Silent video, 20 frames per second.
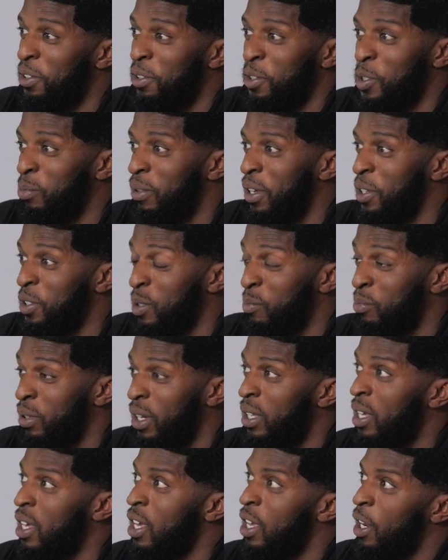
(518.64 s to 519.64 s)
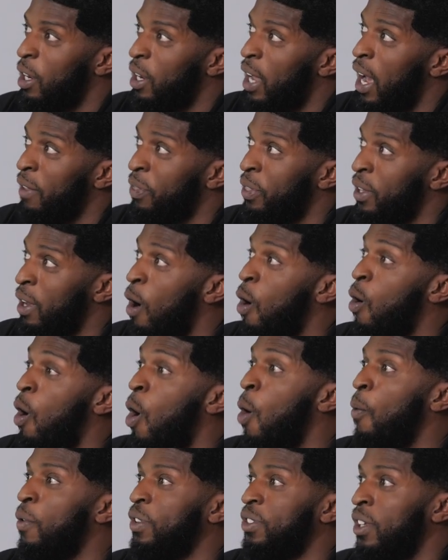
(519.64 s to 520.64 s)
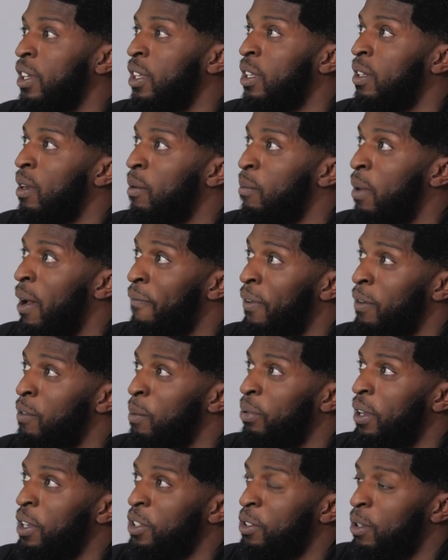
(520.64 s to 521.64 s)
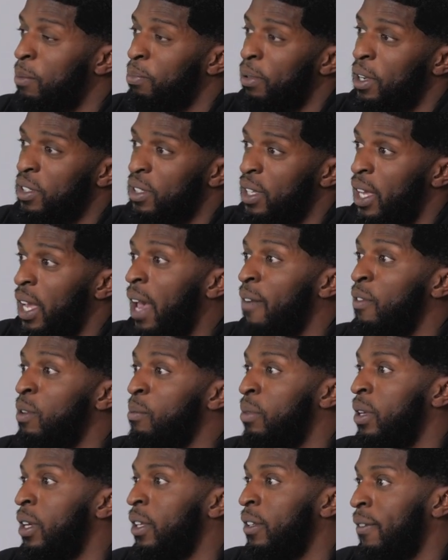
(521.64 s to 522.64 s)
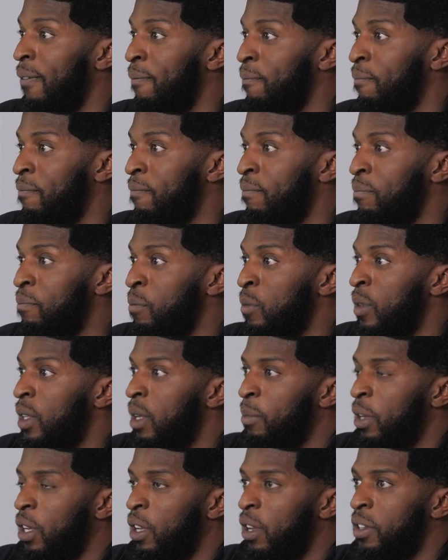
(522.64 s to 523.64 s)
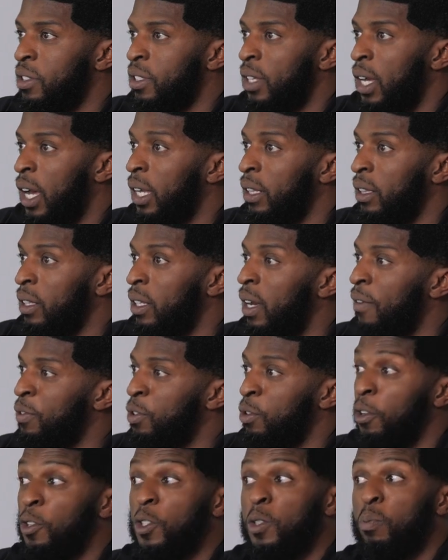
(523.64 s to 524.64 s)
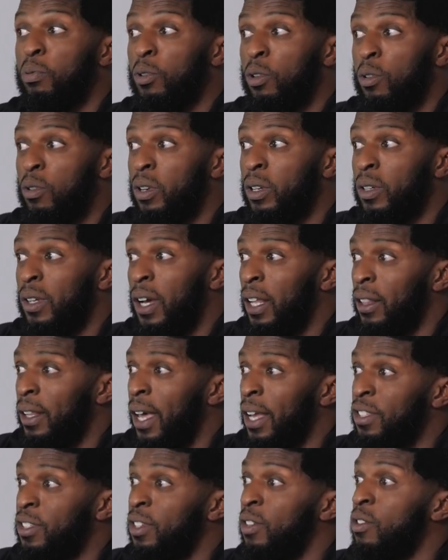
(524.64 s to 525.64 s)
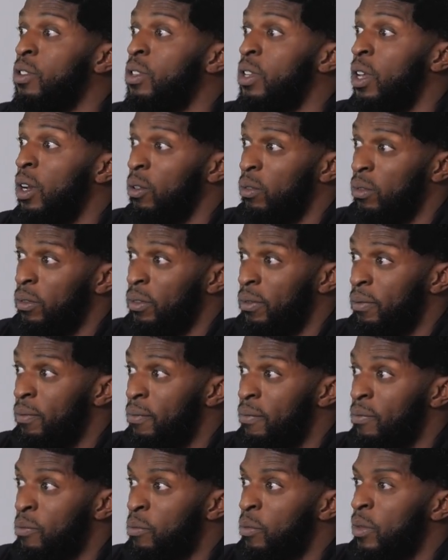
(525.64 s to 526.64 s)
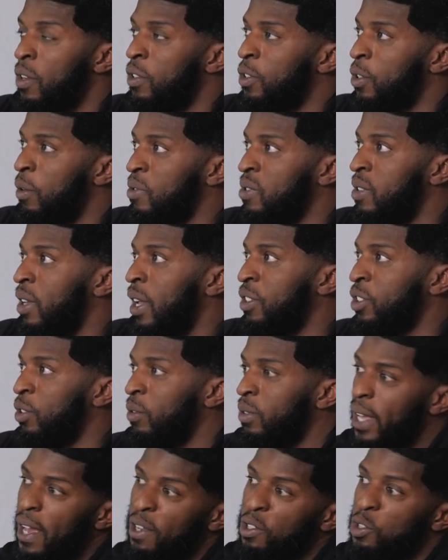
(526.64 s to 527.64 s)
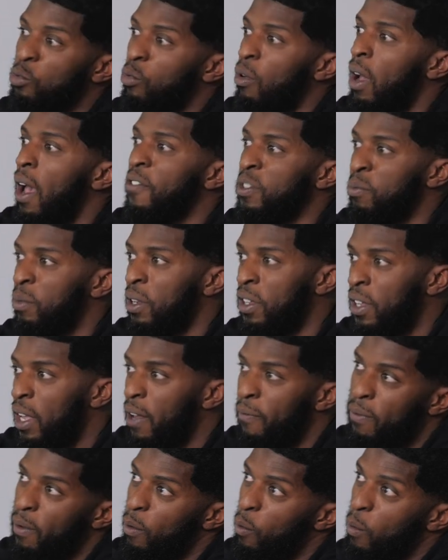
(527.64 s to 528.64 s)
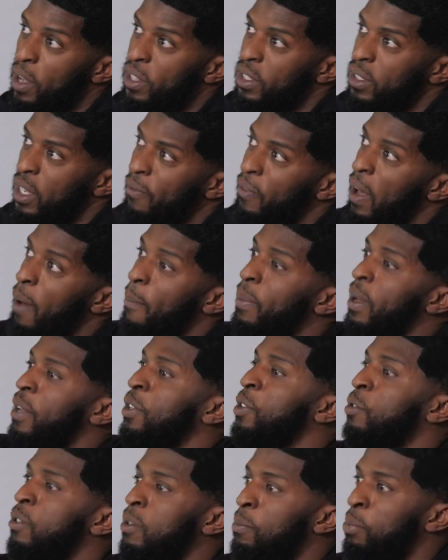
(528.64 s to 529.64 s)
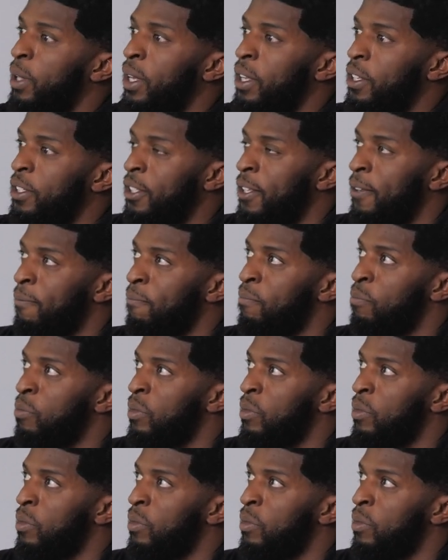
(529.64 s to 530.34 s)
to these places. But I think I'll always say my favorite places are the places I haven't been. Because I love to explore. I like to know. So it's like, so that drives me. If I've been to a place,